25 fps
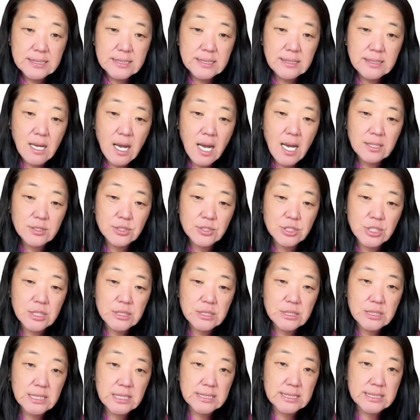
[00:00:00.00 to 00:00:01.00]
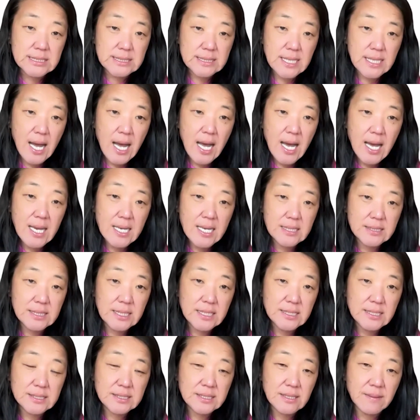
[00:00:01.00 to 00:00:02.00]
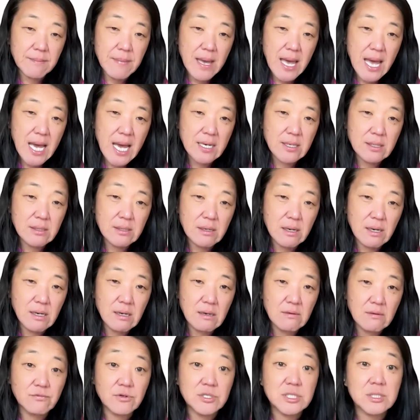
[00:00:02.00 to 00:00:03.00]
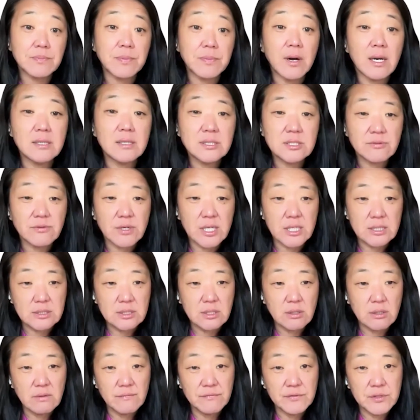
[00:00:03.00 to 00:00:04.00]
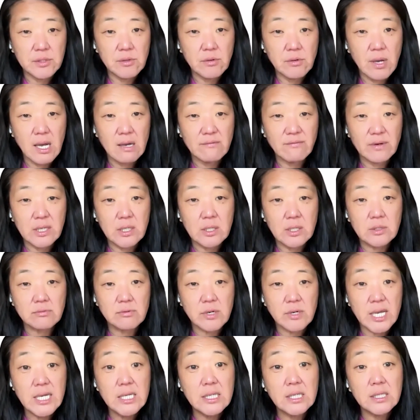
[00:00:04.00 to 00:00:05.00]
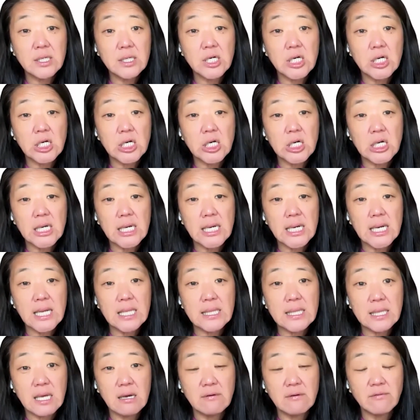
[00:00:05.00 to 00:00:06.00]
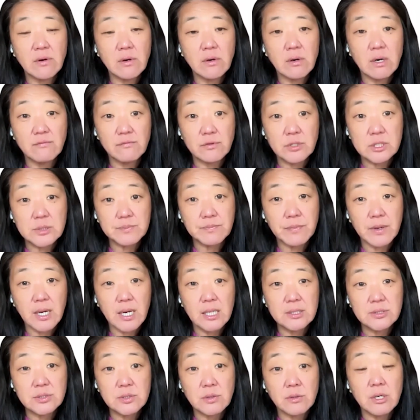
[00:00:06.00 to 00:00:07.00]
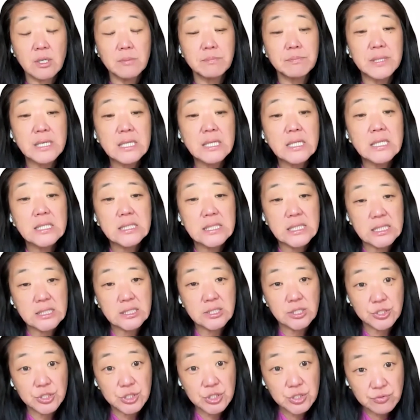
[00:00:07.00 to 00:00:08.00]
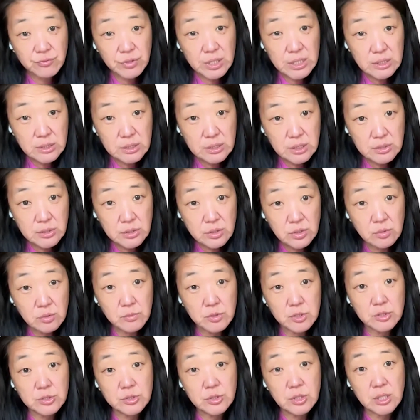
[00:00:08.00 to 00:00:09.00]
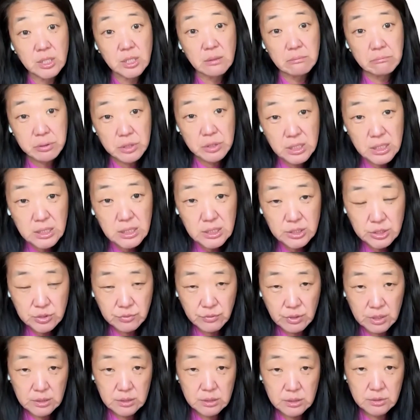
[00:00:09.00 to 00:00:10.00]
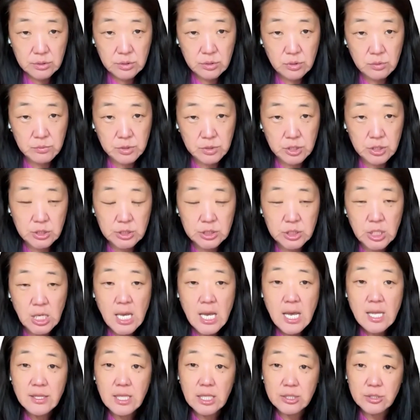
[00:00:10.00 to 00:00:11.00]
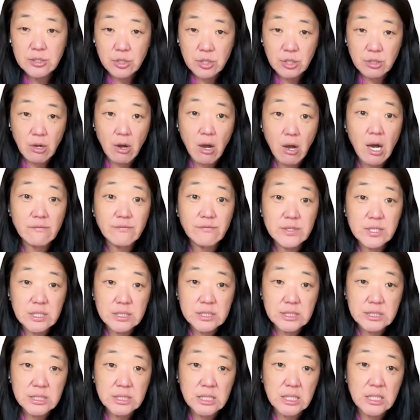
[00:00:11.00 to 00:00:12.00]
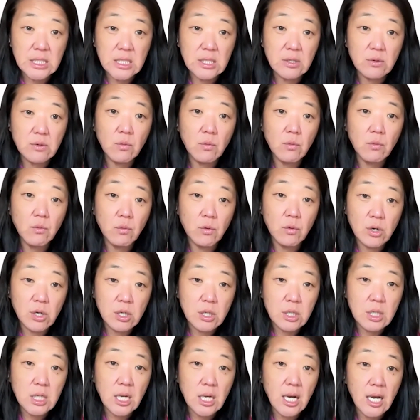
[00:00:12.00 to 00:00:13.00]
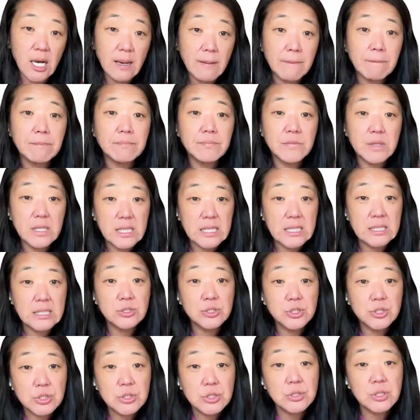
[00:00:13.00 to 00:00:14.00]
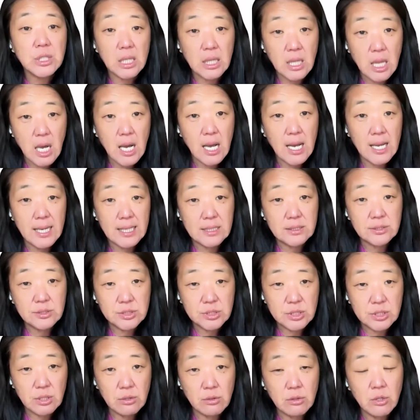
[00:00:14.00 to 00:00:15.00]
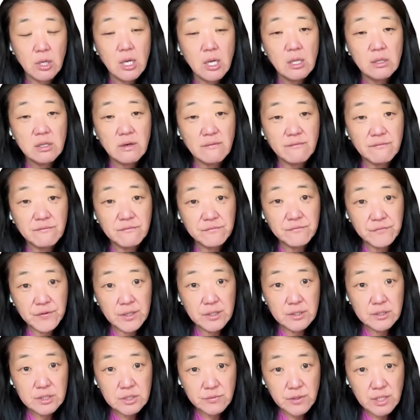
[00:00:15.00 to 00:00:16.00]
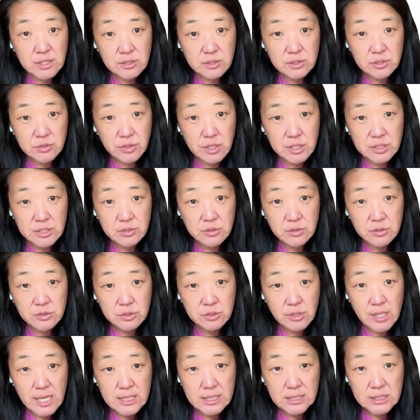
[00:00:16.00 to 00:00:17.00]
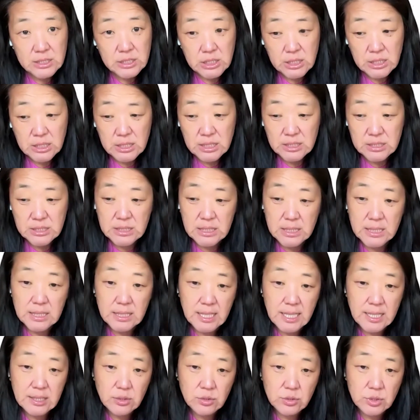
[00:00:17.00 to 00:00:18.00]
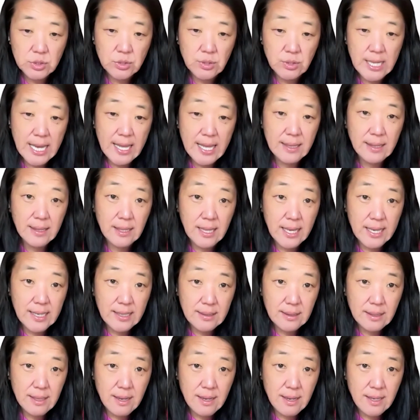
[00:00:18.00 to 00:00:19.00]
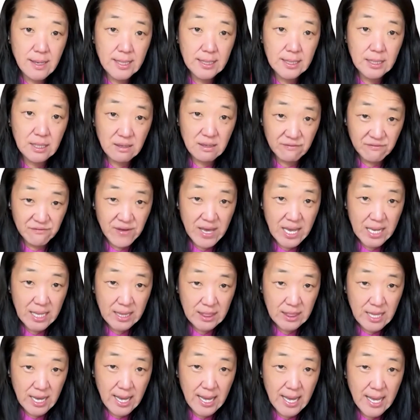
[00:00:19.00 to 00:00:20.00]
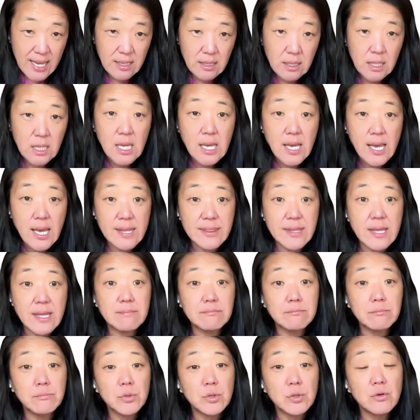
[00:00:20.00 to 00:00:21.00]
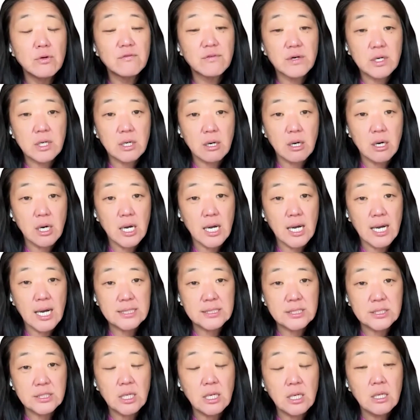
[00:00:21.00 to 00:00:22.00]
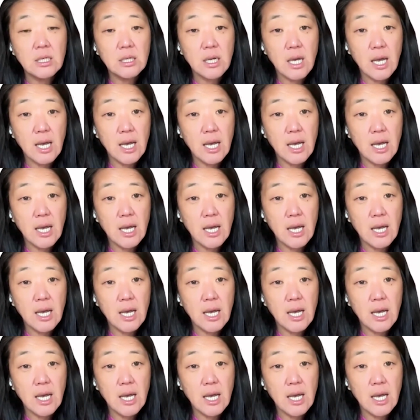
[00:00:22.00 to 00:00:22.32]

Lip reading: it's not just the size, it's the matter of response rate. So if you have a greater level of response or ability to shrink the tumors or completely shrink the tumors, then you can obviously work up into the line. So the first registrational strategy is to get to that late line and affect that, and then move across